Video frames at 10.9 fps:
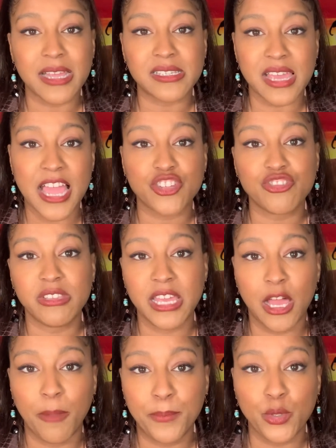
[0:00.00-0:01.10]
to actually
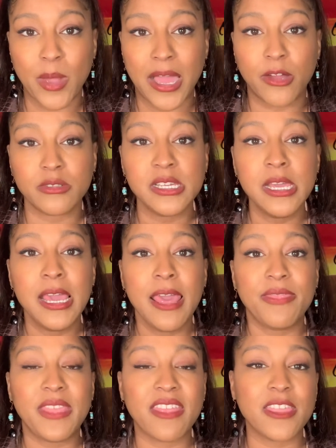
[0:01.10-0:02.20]
help you out,
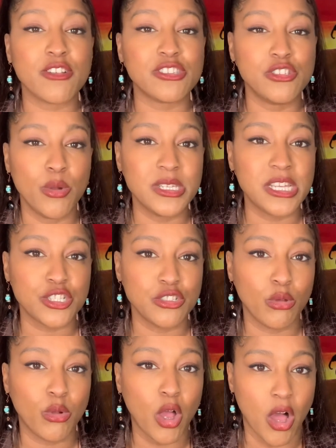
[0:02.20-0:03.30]
then there's no additional
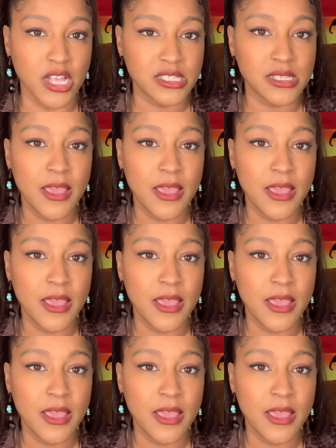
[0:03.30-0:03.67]
cost.